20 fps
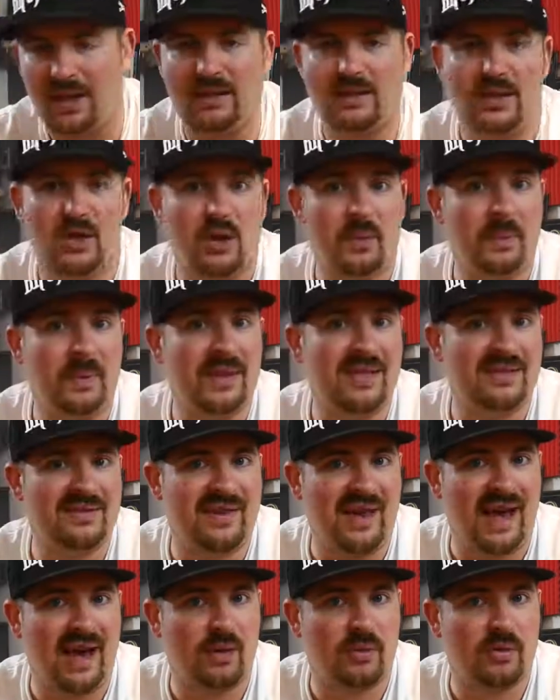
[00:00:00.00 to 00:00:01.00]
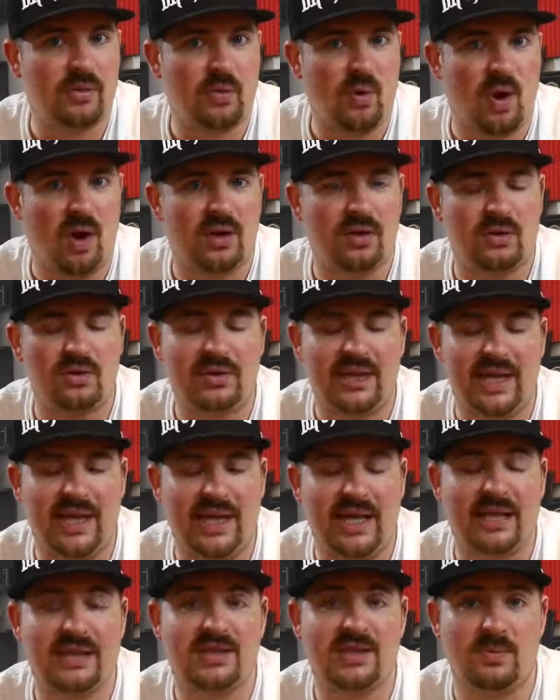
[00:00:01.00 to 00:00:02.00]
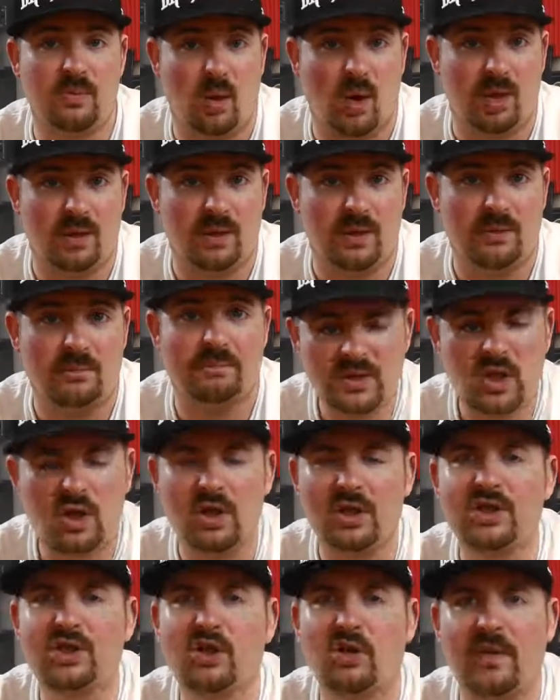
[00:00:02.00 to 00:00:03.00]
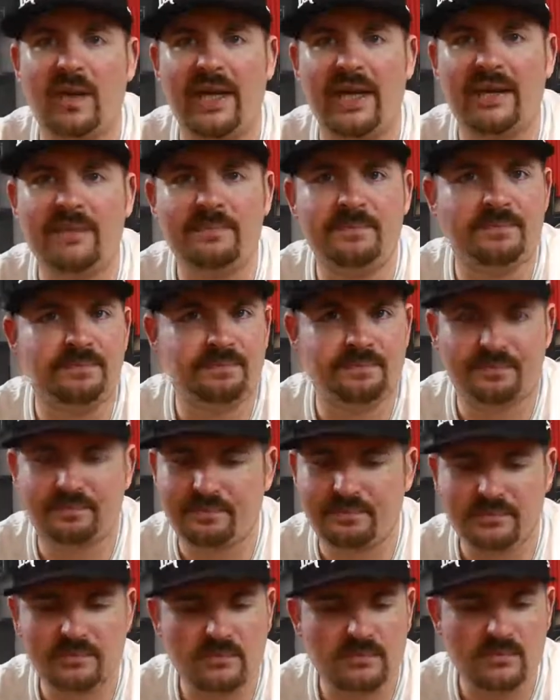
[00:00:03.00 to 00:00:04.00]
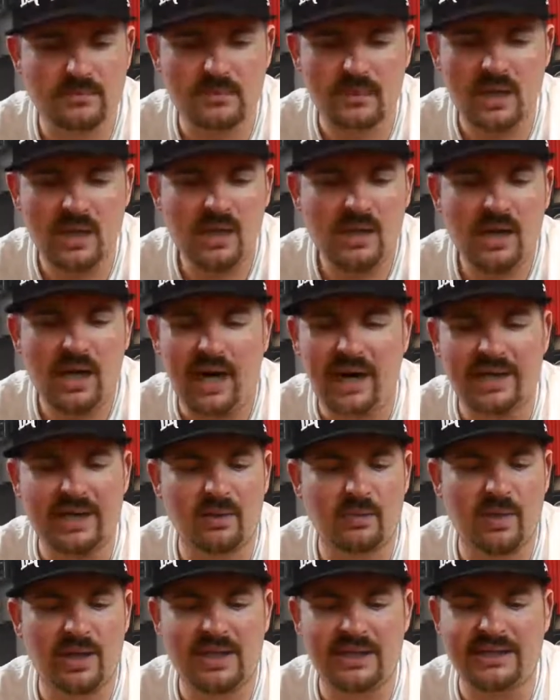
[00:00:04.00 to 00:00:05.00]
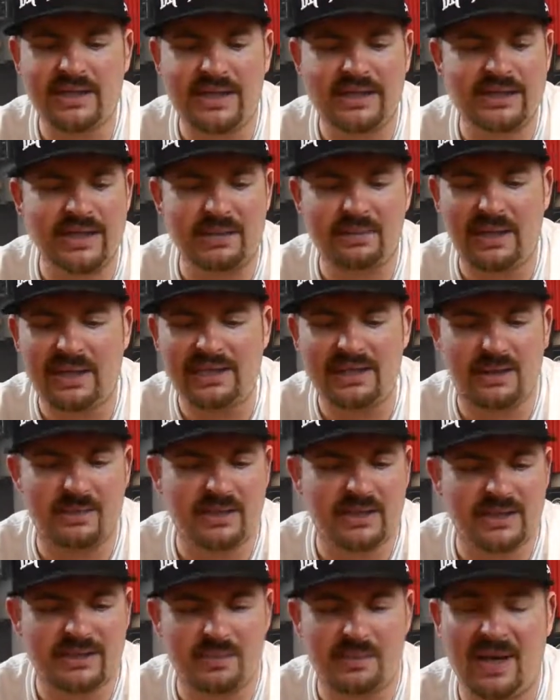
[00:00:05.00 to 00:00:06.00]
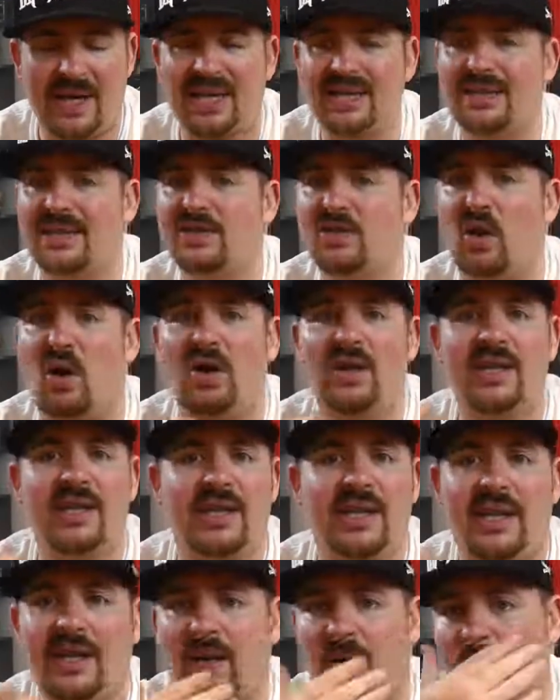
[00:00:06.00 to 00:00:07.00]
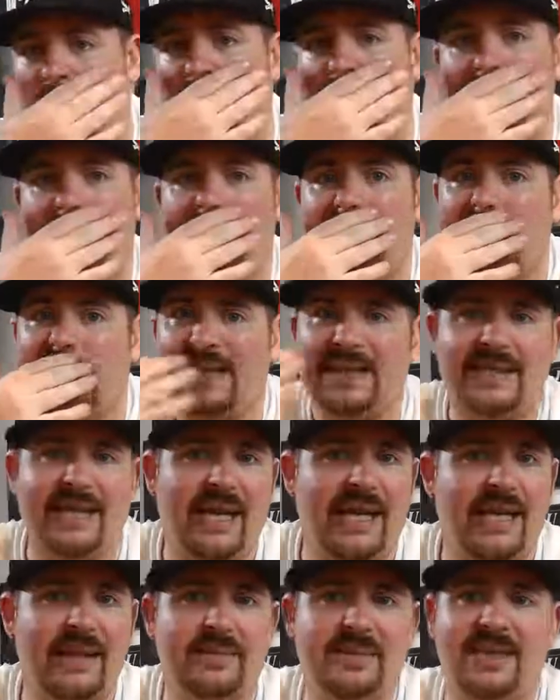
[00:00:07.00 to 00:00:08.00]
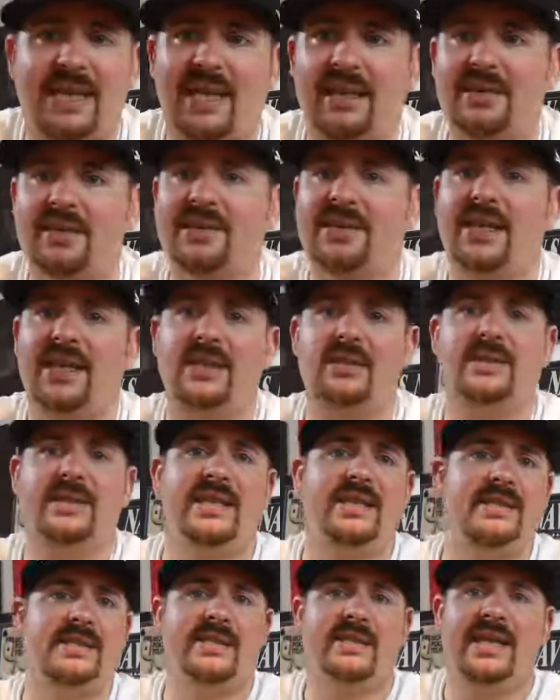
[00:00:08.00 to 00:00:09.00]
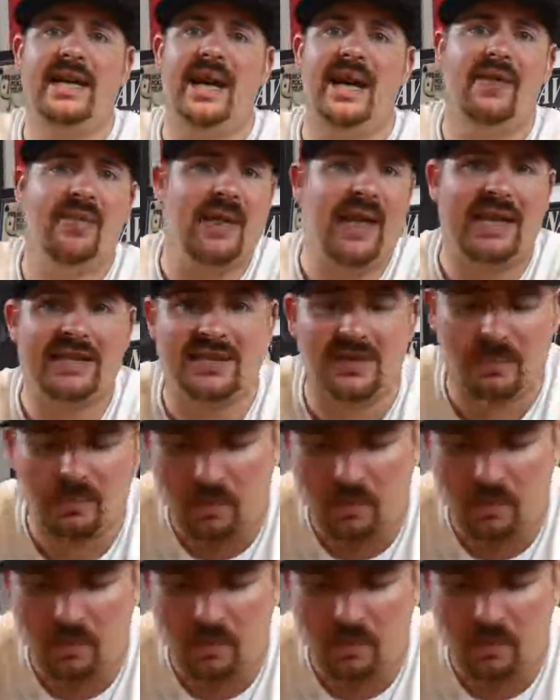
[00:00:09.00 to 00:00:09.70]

a little bit down throttled and smaller. Good screen. I can read it daytime, nighttime, it doesn't matter. It does all your nickel, titanium, stainless steel, TCR, that's a